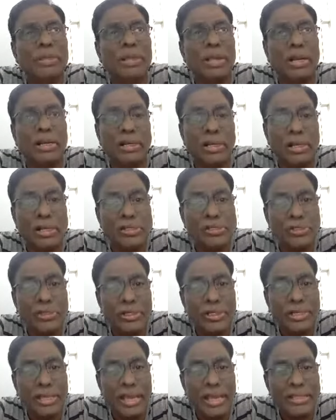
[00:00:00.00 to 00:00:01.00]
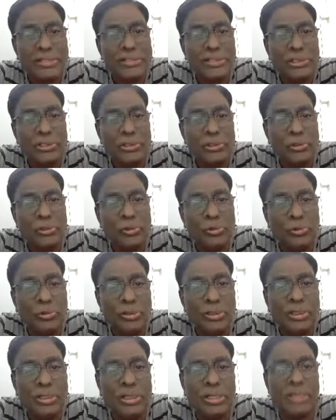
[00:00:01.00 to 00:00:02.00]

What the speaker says: And also it has a unique